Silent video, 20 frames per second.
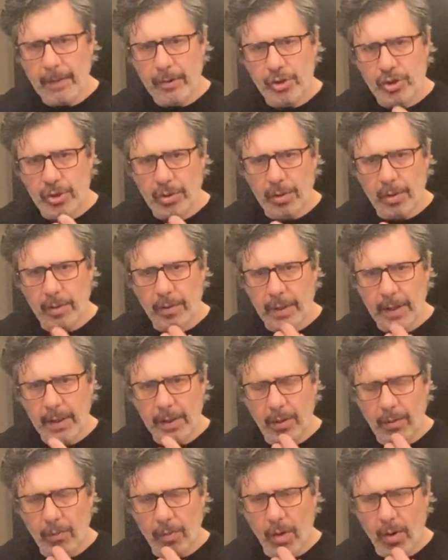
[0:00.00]

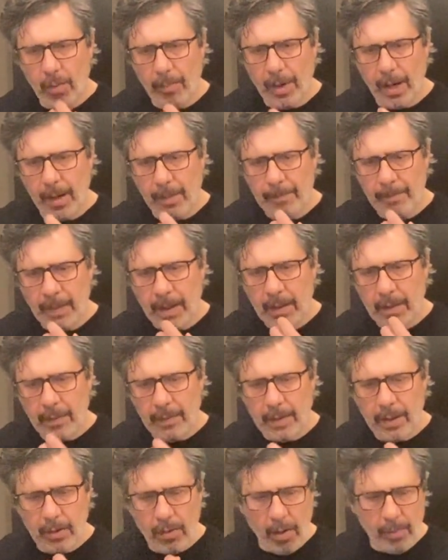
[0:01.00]
sugary aroma
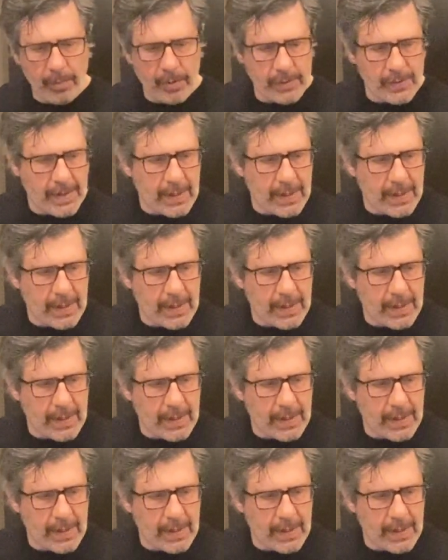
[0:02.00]
that you almost